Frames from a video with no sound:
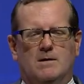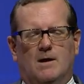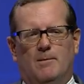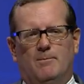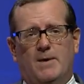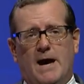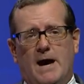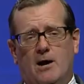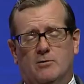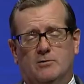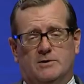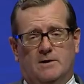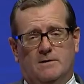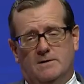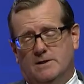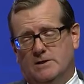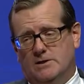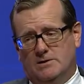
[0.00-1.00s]
about,
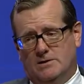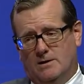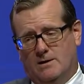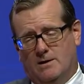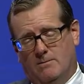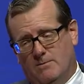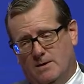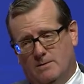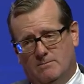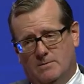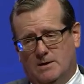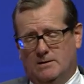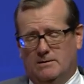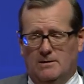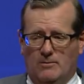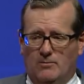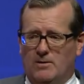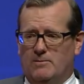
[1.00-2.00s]
and this is a
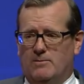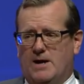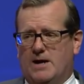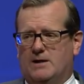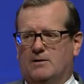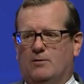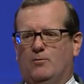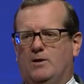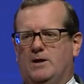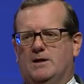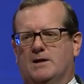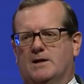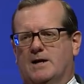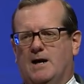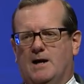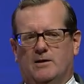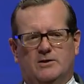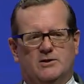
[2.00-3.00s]
commitment that we make at Wheaton
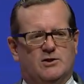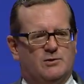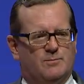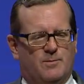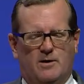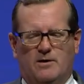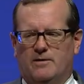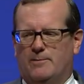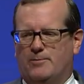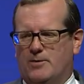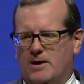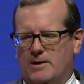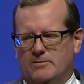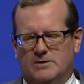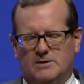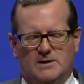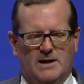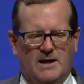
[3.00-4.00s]
College as part of the
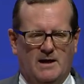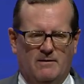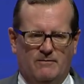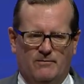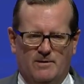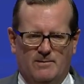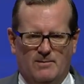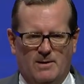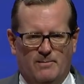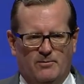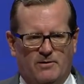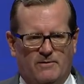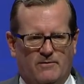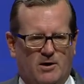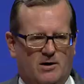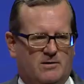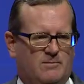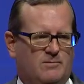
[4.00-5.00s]
promise that every member
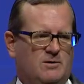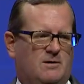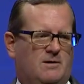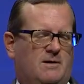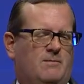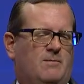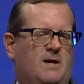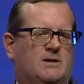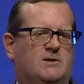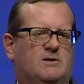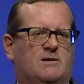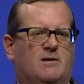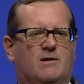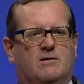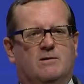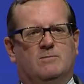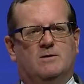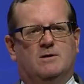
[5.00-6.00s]
of our community makes in
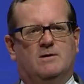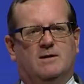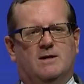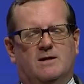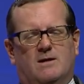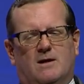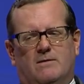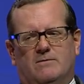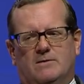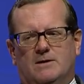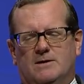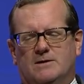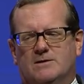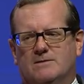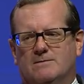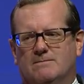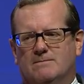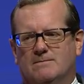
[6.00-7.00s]
our community
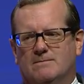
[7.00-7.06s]
covenant,